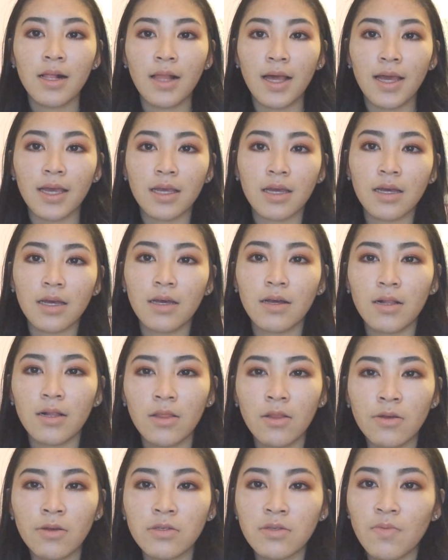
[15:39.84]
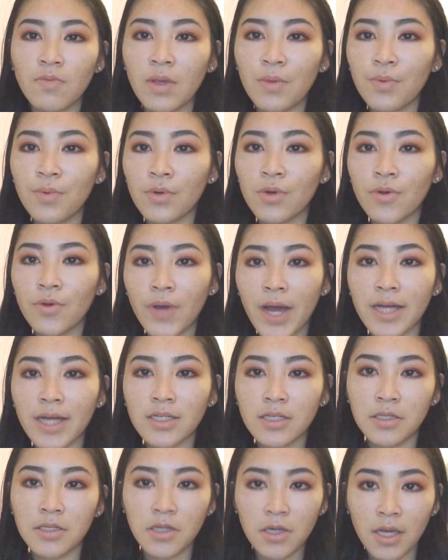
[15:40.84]
like lots of people who
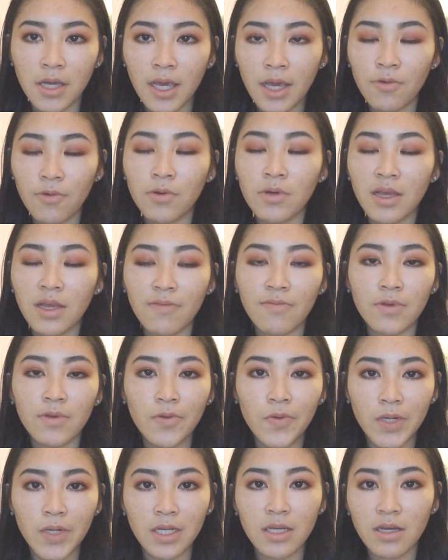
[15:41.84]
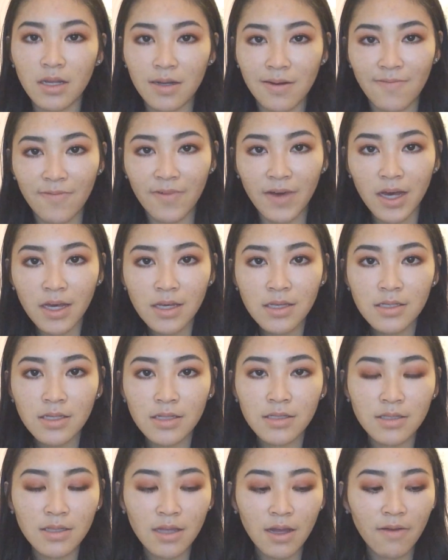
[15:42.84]
actually took it will give you really good advice
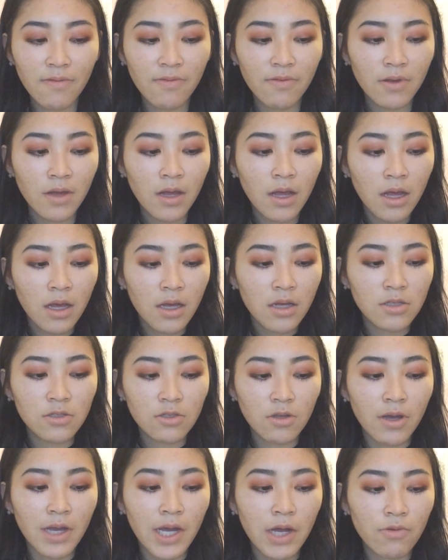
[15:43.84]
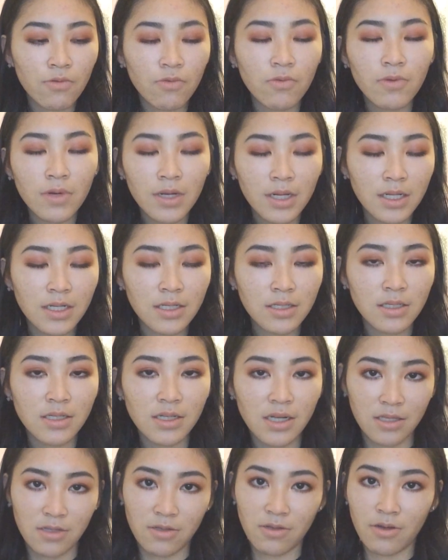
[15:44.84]
and stuff. So I really
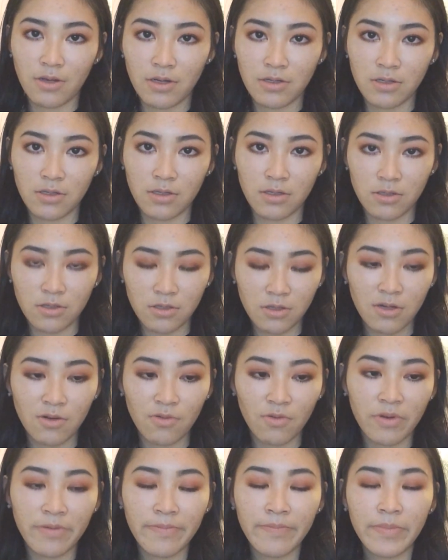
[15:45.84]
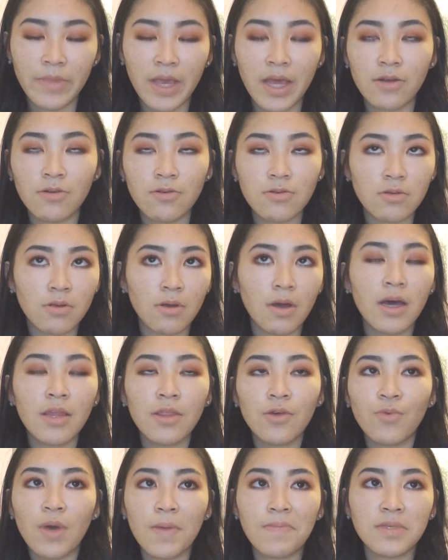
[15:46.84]
suggest you go into the student room, and also
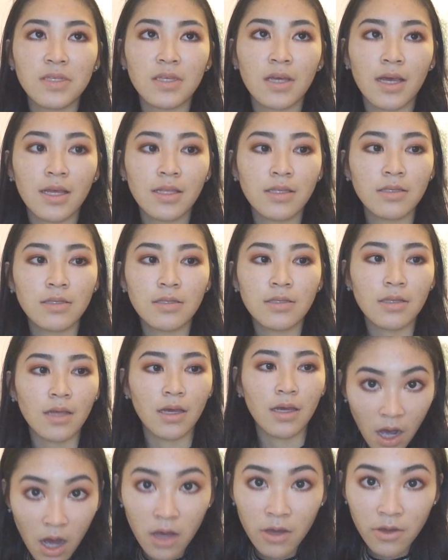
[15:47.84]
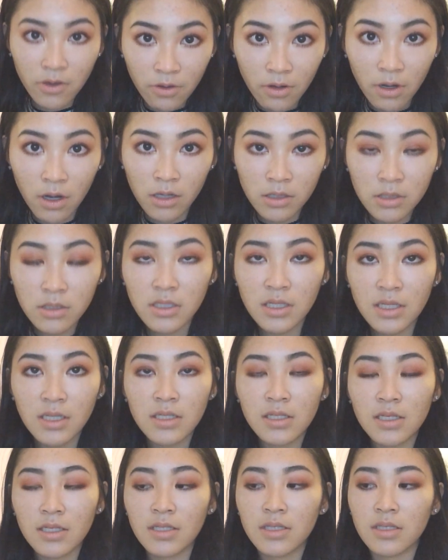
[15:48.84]
other websites like Yahoo
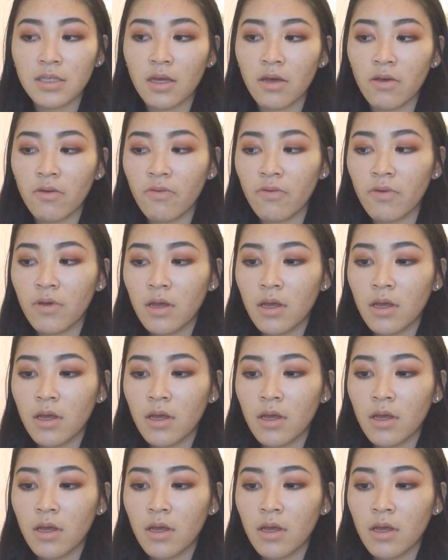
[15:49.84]
Answers and stuff.